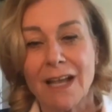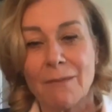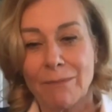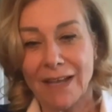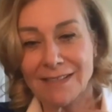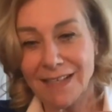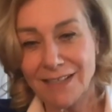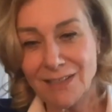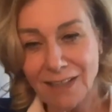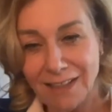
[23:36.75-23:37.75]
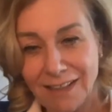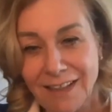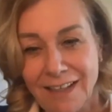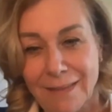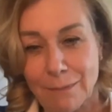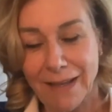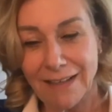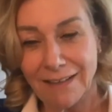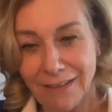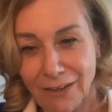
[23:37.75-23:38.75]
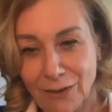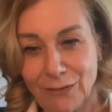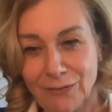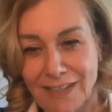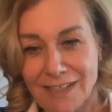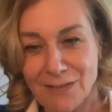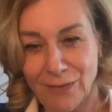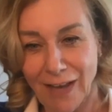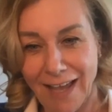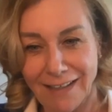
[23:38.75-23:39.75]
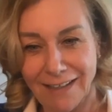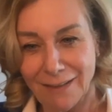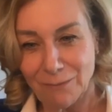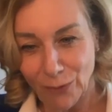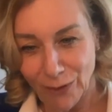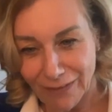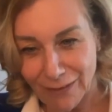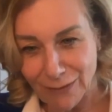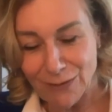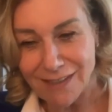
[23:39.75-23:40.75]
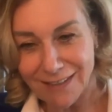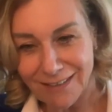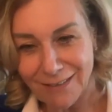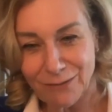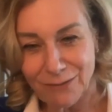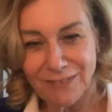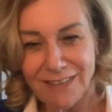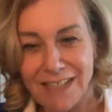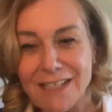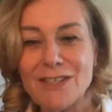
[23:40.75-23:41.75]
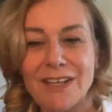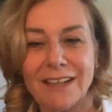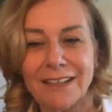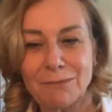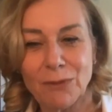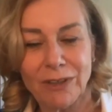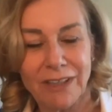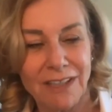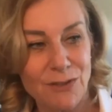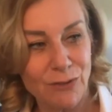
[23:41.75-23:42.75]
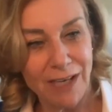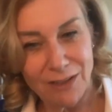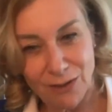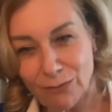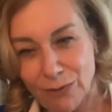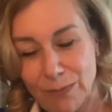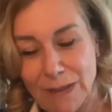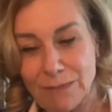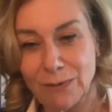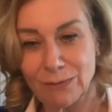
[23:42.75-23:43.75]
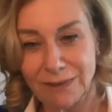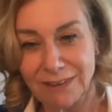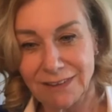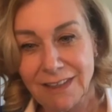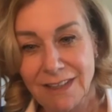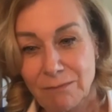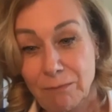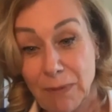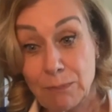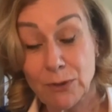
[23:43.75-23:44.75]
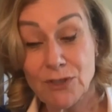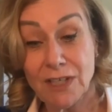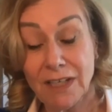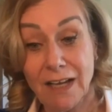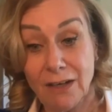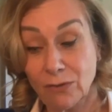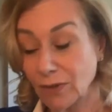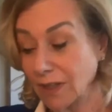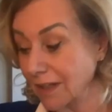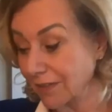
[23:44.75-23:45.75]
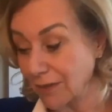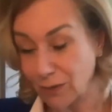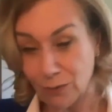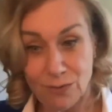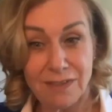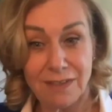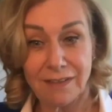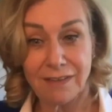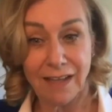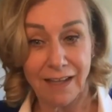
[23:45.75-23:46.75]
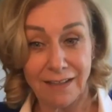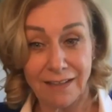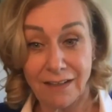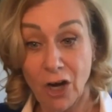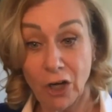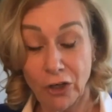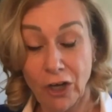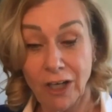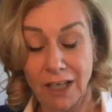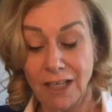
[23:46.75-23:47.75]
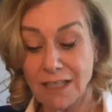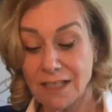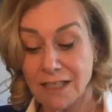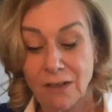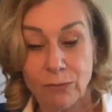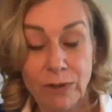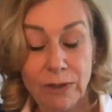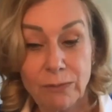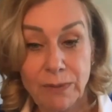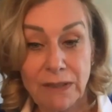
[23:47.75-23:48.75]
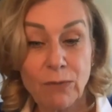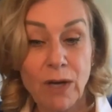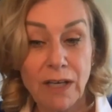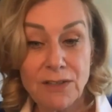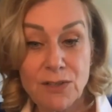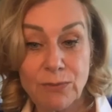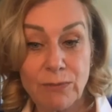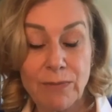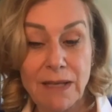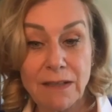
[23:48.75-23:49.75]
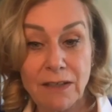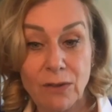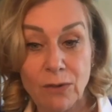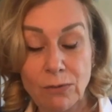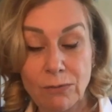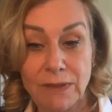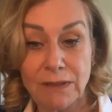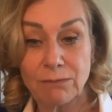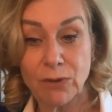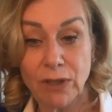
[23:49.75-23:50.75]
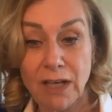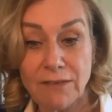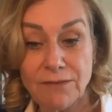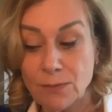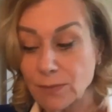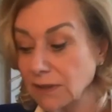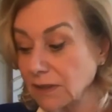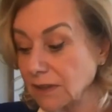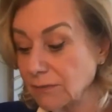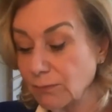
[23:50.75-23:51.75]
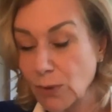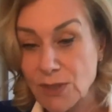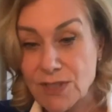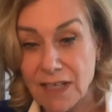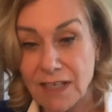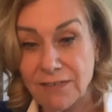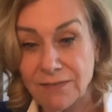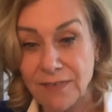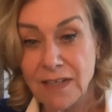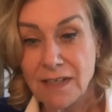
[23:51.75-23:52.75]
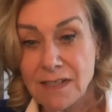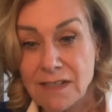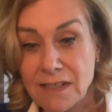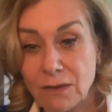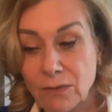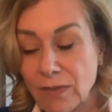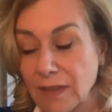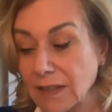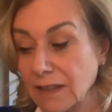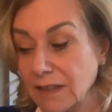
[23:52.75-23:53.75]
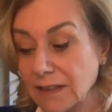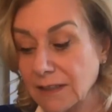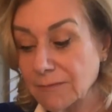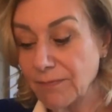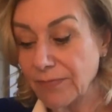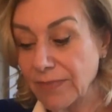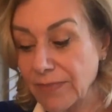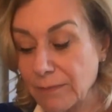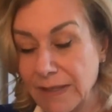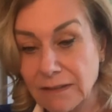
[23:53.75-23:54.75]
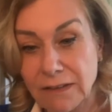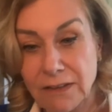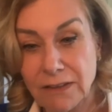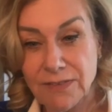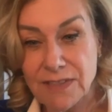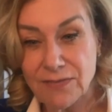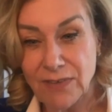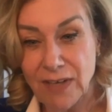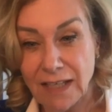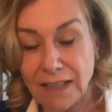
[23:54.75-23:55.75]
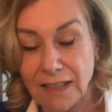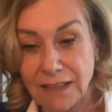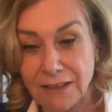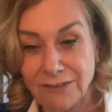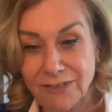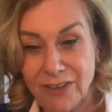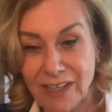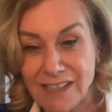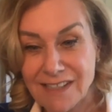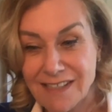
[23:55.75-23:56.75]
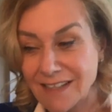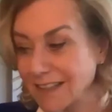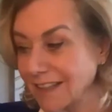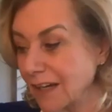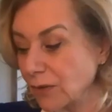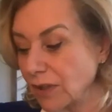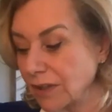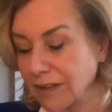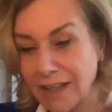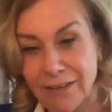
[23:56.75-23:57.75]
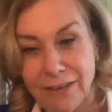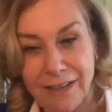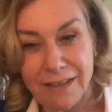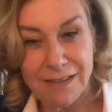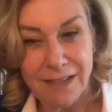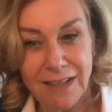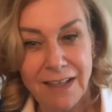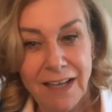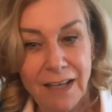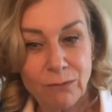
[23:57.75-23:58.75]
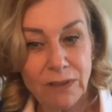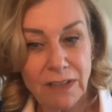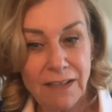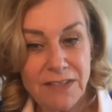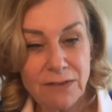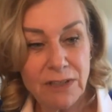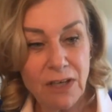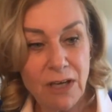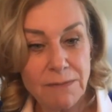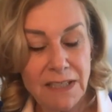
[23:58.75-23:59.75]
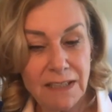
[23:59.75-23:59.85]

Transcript: essentially the bell curve is flattening more those that need uh, more interaction with people will be pushing out. And yeah. those that are not will be wanting to remain at home and more comfortable and more safe. So the, um, the bell curve is flattening or extending out our areas. And we'll have to accommodate